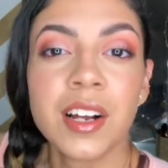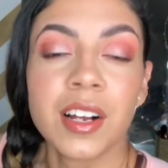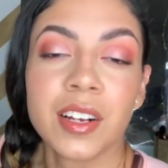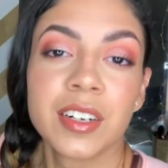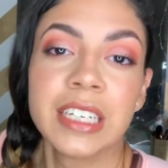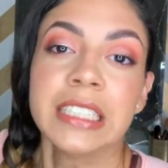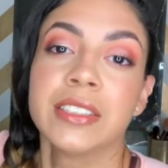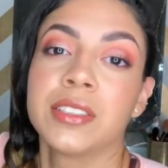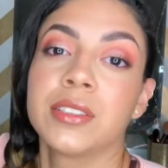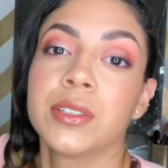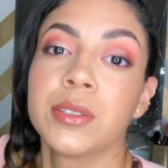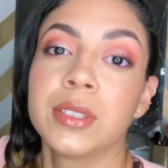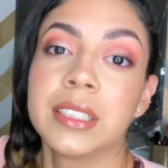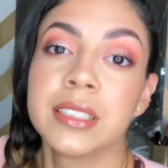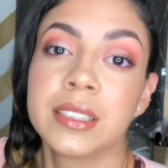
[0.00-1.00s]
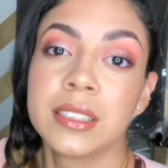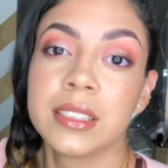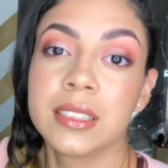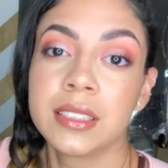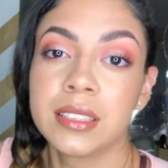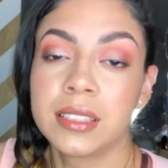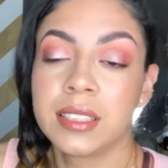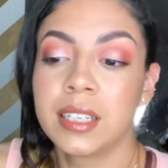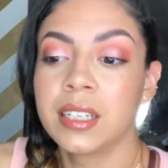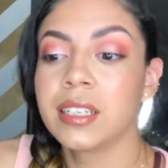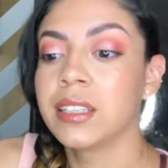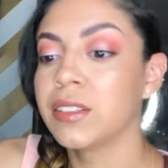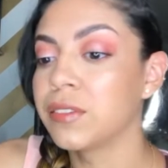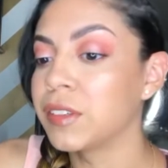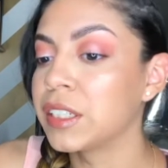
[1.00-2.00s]
Alright, so this is
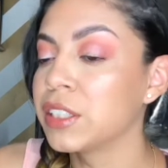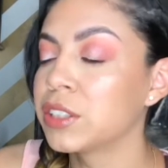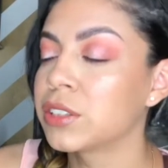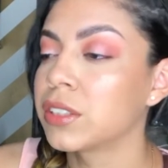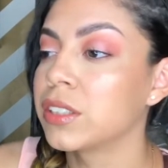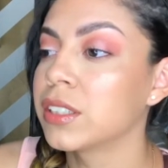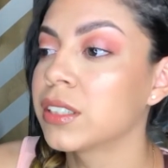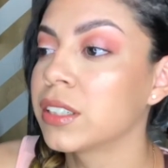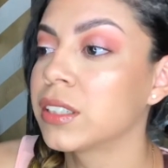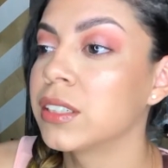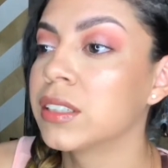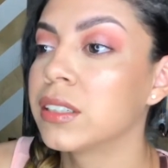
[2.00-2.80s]
the finished look.